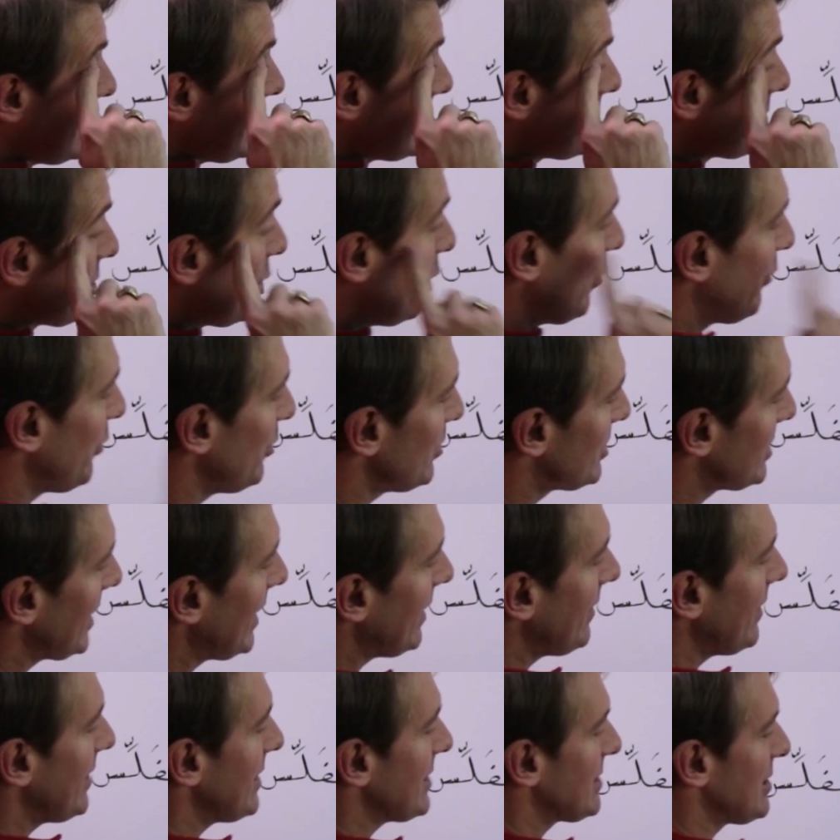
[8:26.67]
So if you
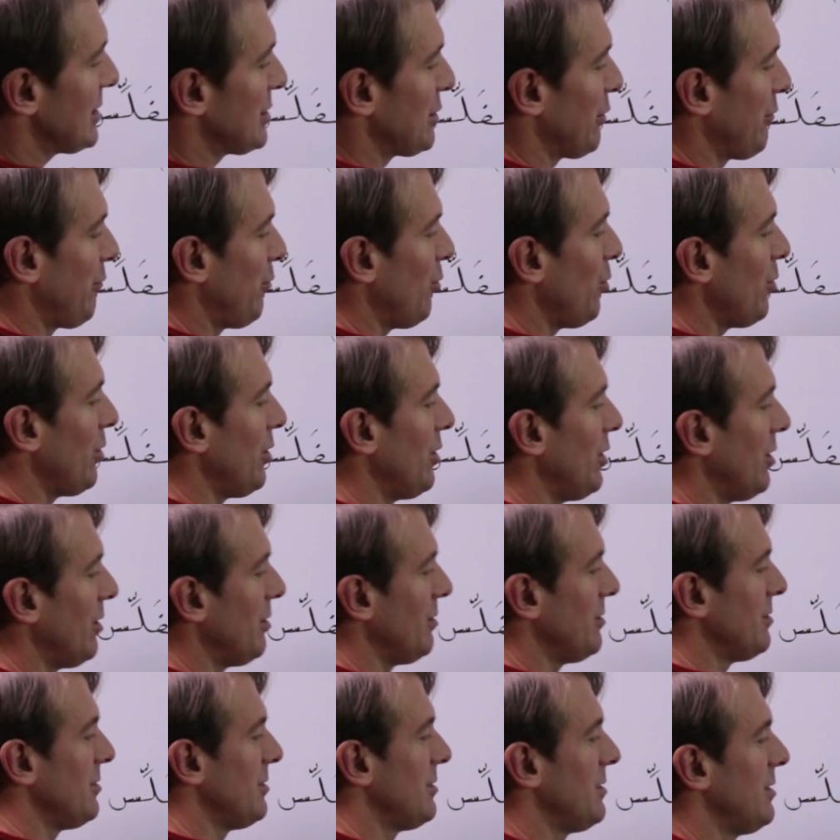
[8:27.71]
say this as a
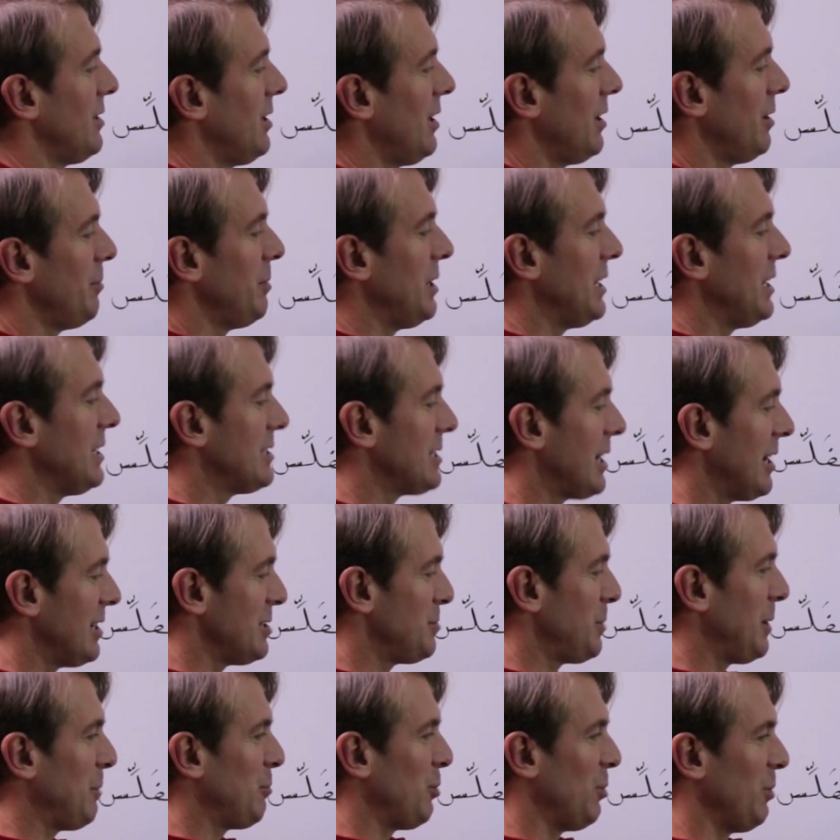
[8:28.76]
foreigner, many times
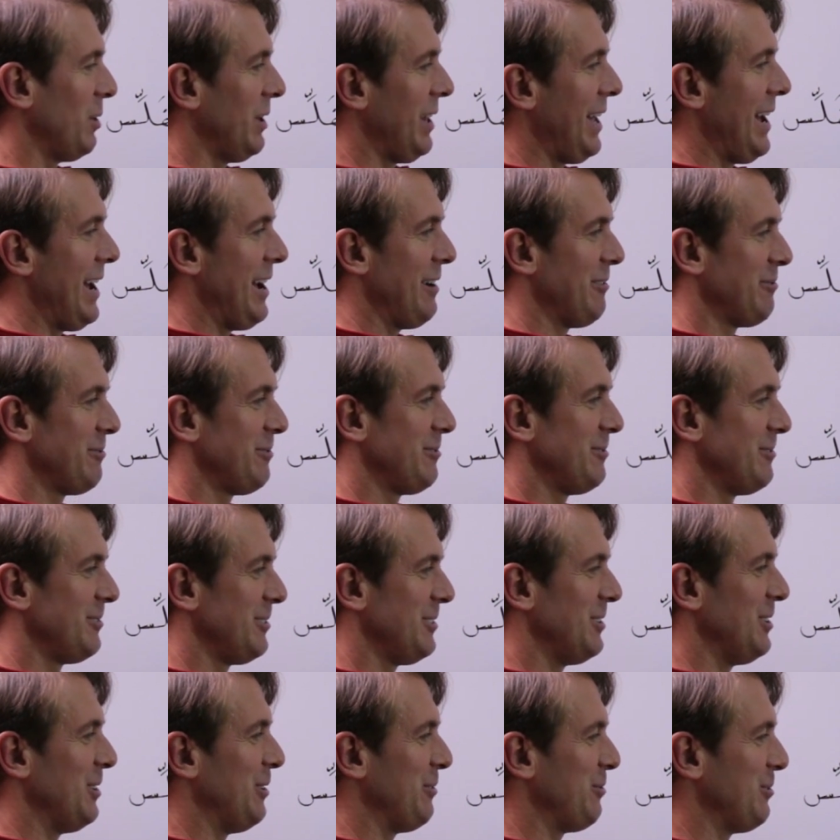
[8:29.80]
people will laugh.
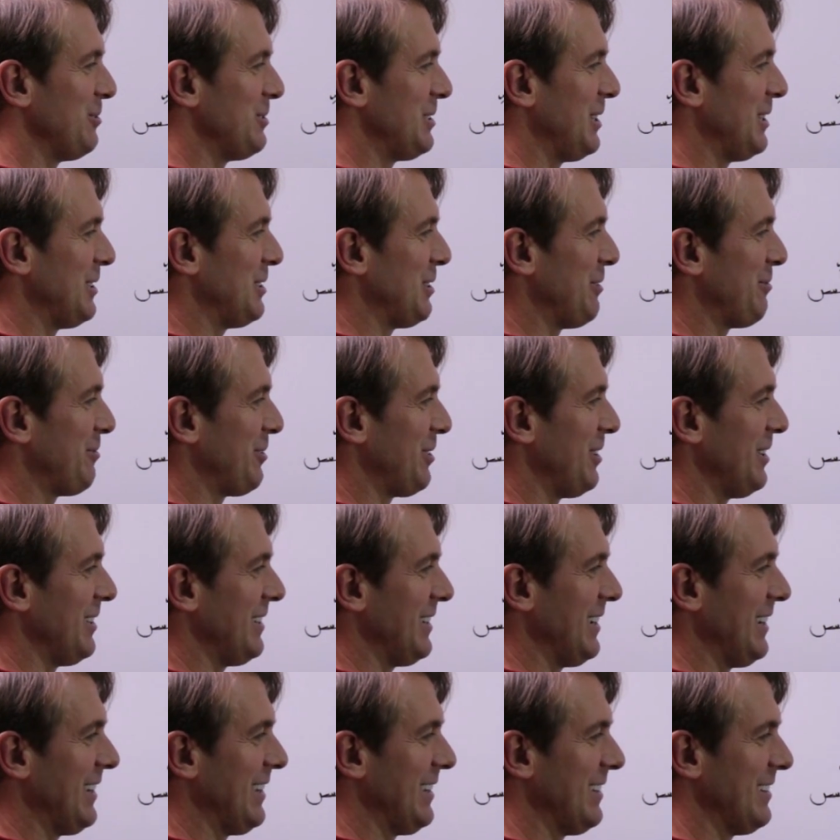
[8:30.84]
If you say tafran,
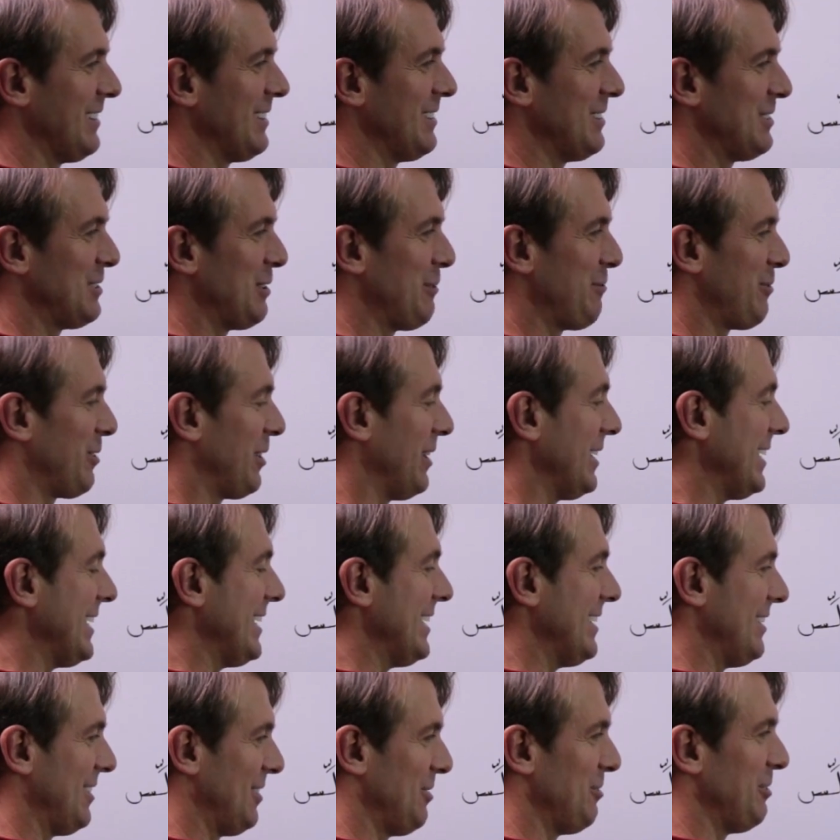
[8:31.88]
yani,
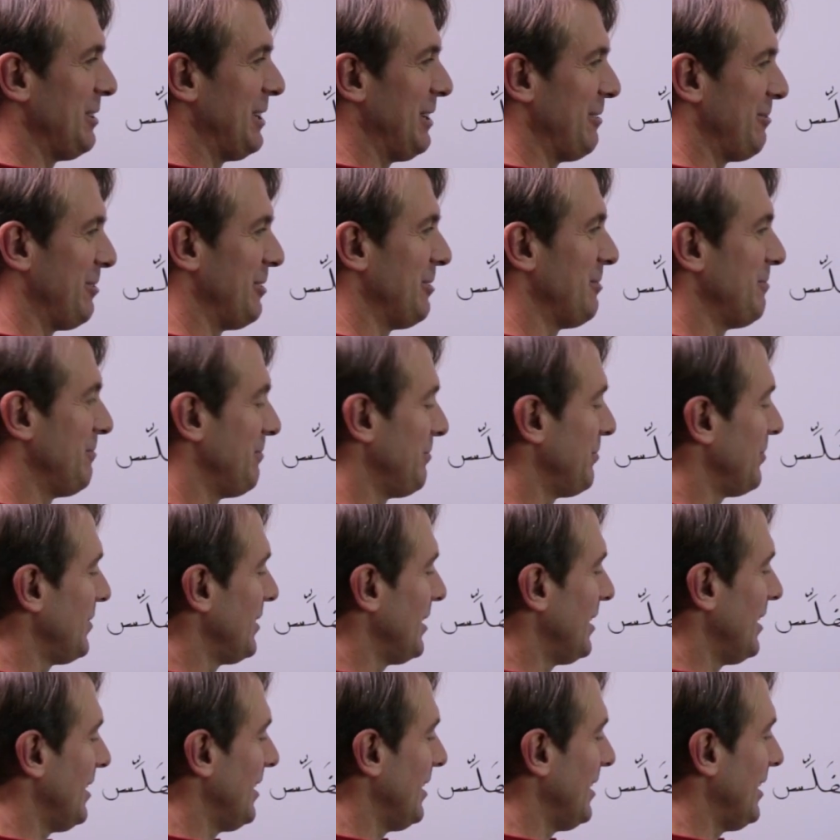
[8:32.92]
tafranin, or whatever.
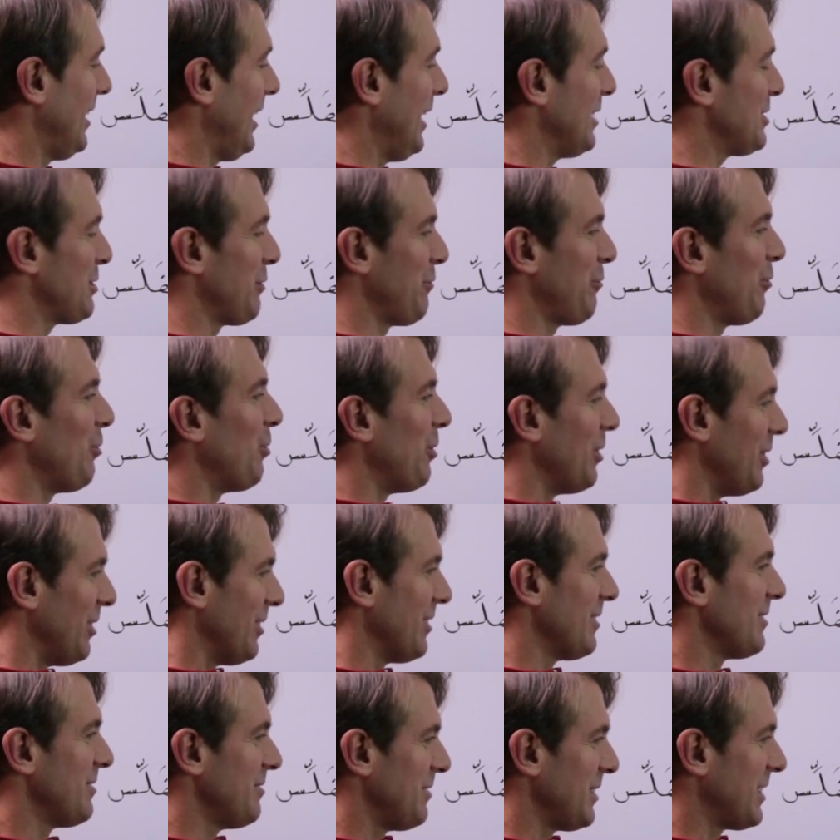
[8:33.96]
As a
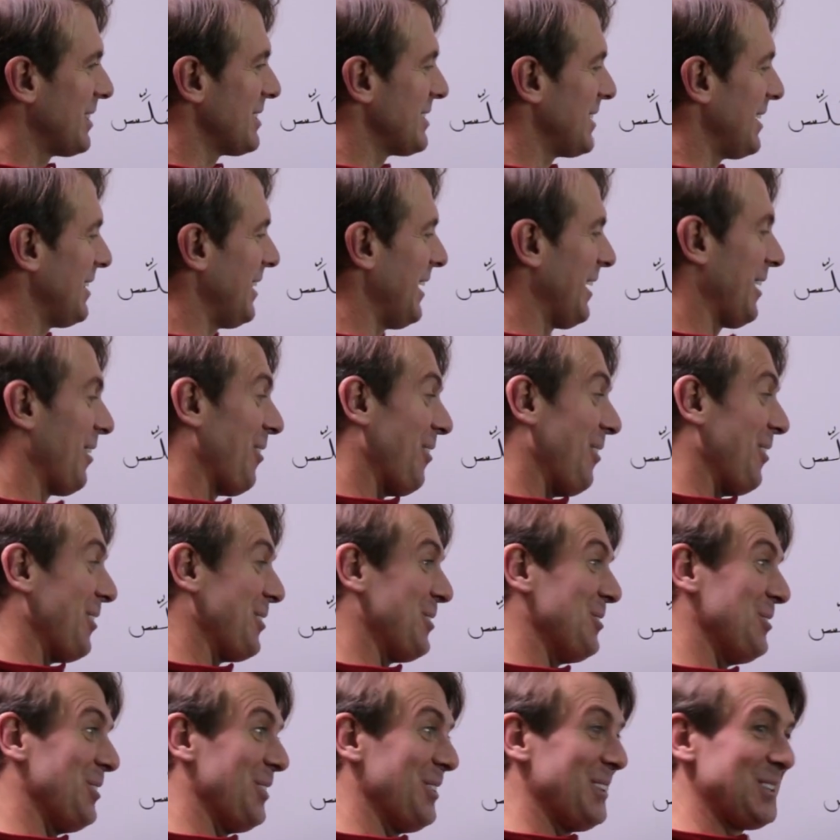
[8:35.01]
foreigner. Because they're like, oh,
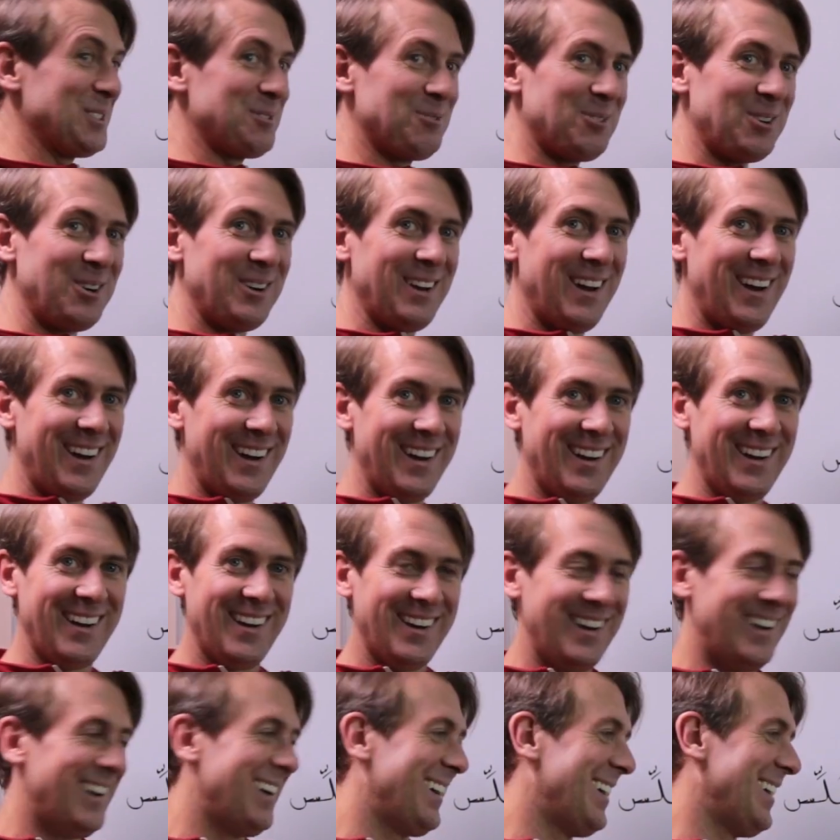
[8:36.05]
this word, ha ha
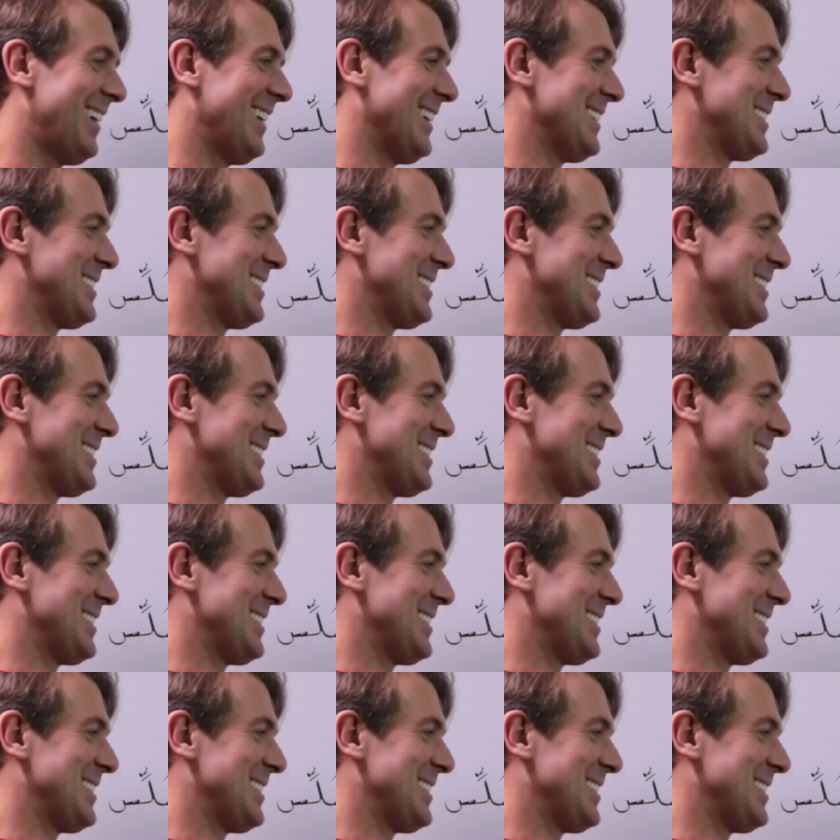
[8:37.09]
ha ha.